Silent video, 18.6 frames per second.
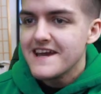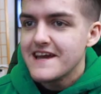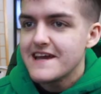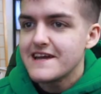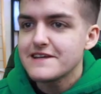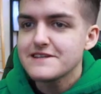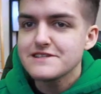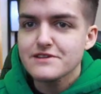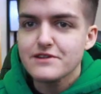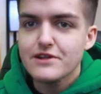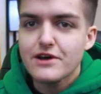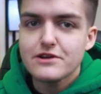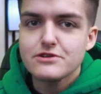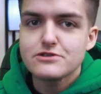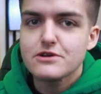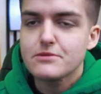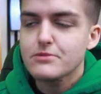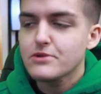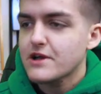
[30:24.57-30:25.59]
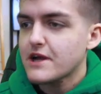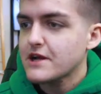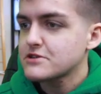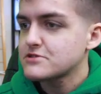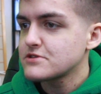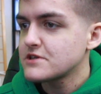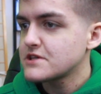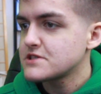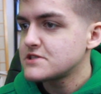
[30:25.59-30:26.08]
It is a lot of trouble
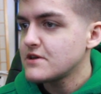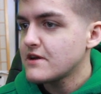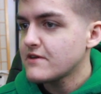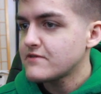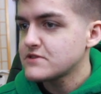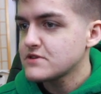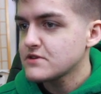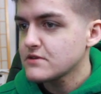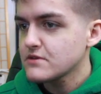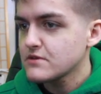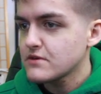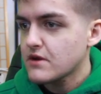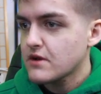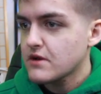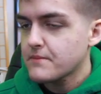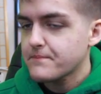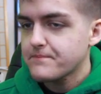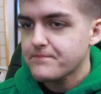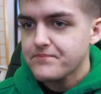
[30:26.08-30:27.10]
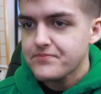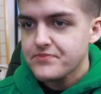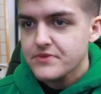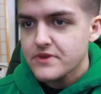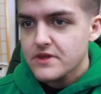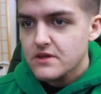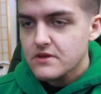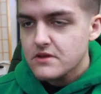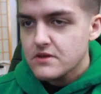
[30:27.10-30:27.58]
actually, because you have to
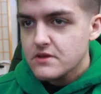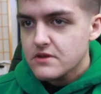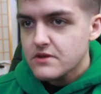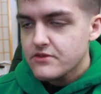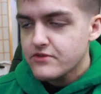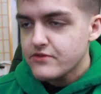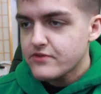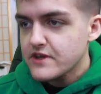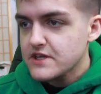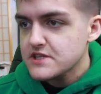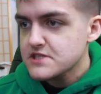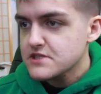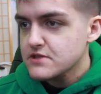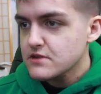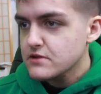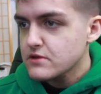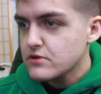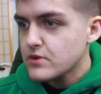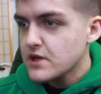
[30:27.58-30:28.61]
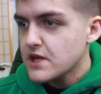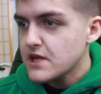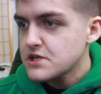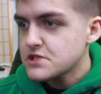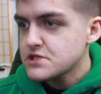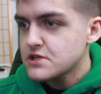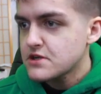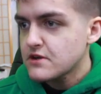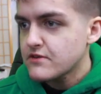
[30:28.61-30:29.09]
fix the
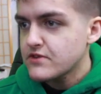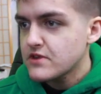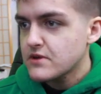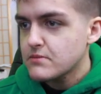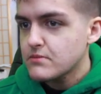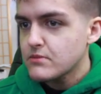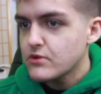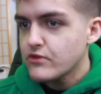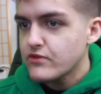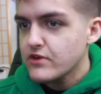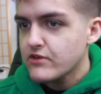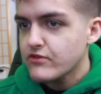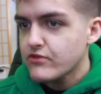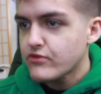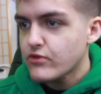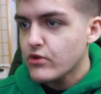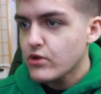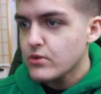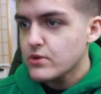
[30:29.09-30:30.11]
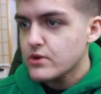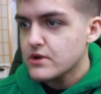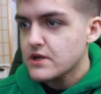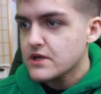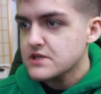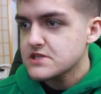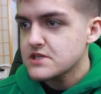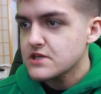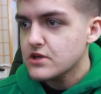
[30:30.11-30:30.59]
location of them moving forward
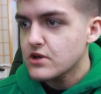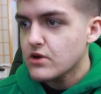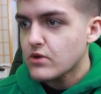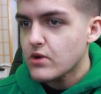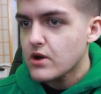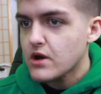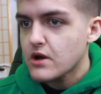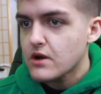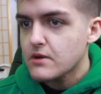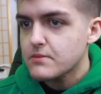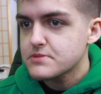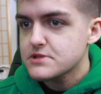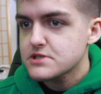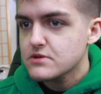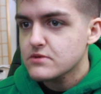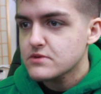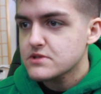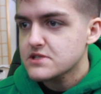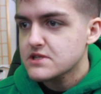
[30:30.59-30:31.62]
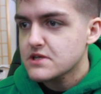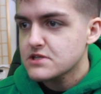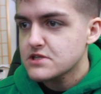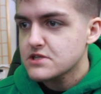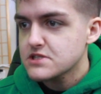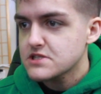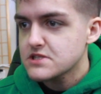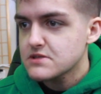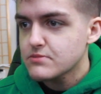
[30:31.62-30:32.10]
as they go up, so it's not
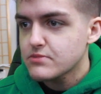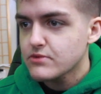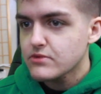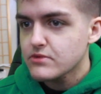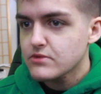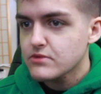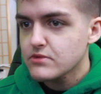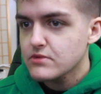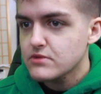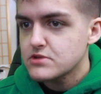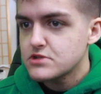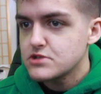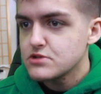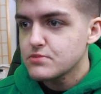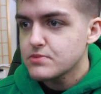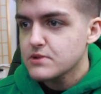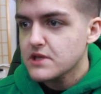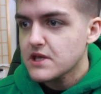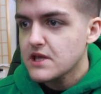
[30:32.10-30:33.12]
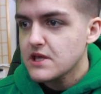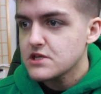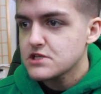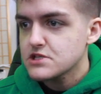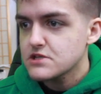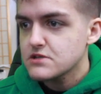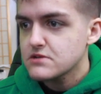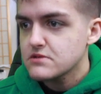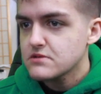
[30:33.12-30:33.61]
just simple
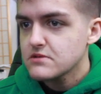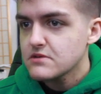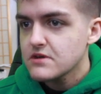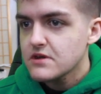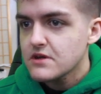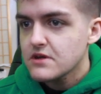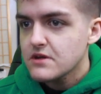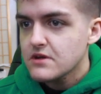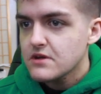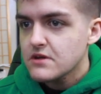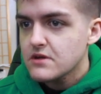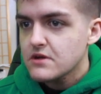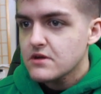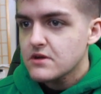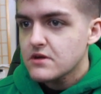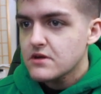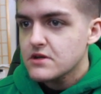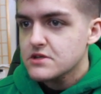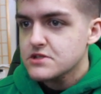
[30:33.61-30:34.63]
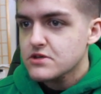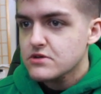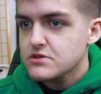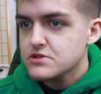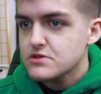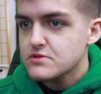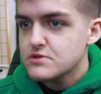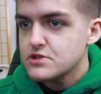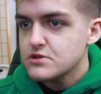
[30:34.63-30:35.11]
duplication, it's
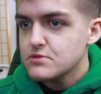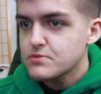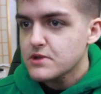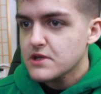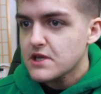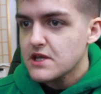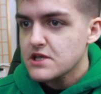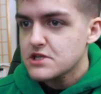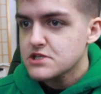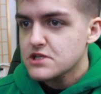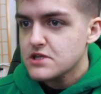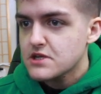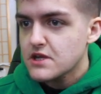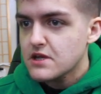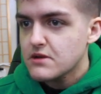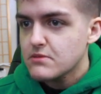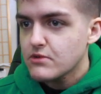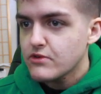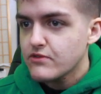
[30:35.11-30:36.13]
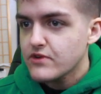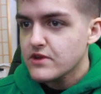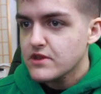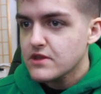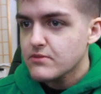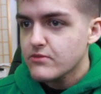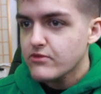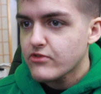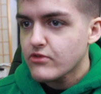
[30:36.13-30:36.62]
also duplication and moving
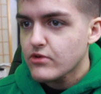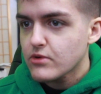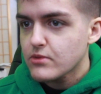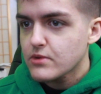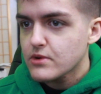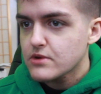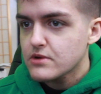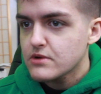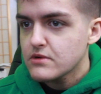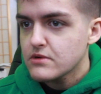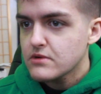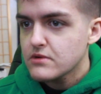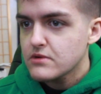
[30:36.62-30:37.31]
them forward.